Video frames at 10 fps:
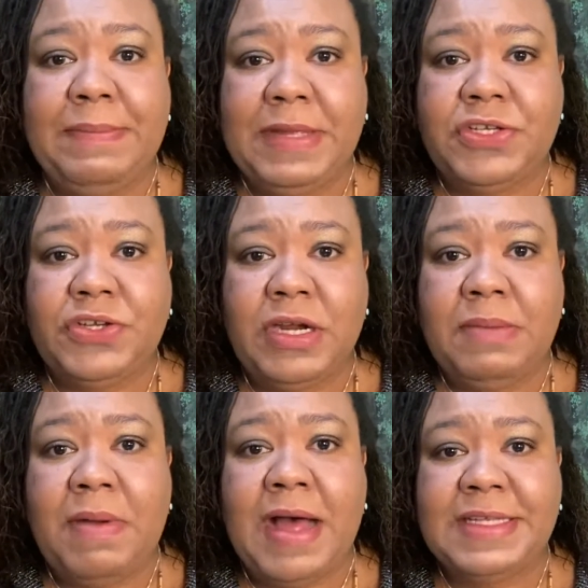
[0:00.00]
and turn
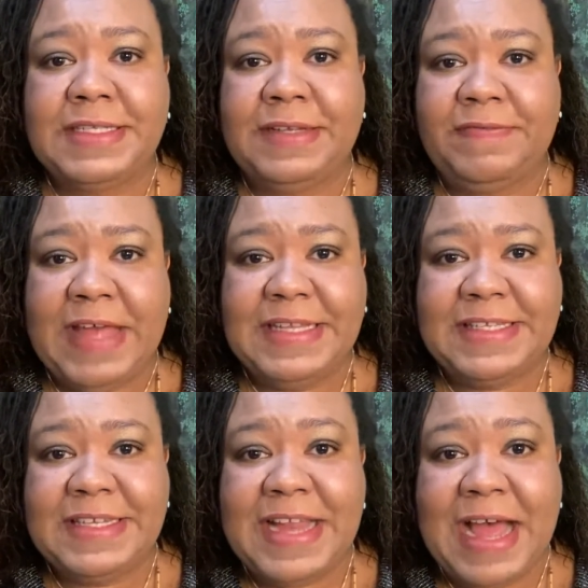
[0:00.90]
positive. That's
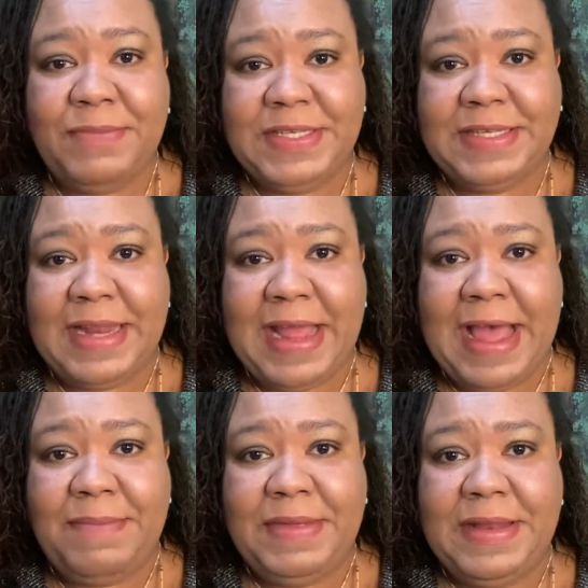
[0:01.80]
not what's going to
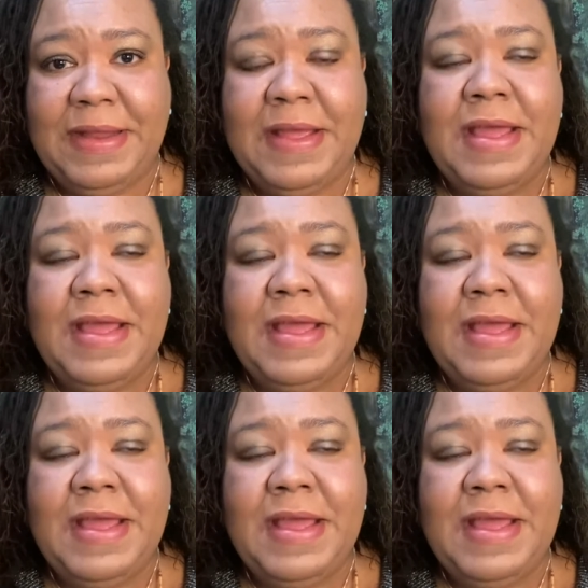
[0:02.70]
happen.